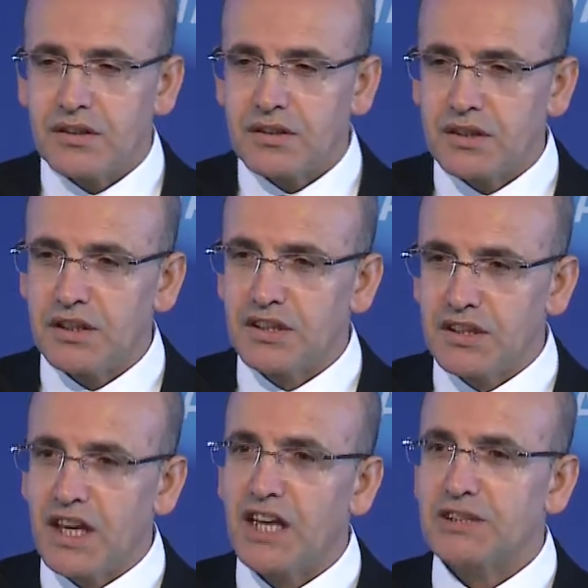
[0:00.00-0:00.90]
clearly
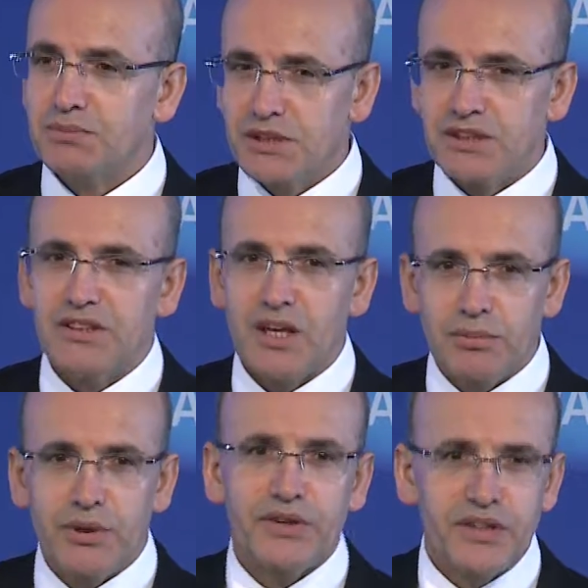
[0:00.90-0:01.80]
has been a
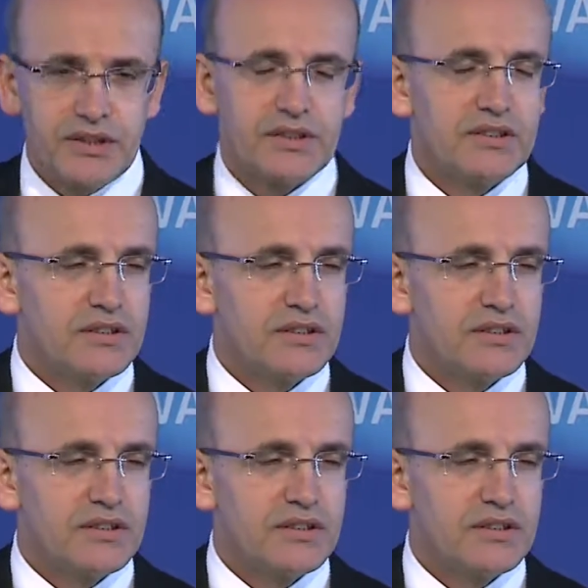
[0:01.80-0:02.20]
barrier.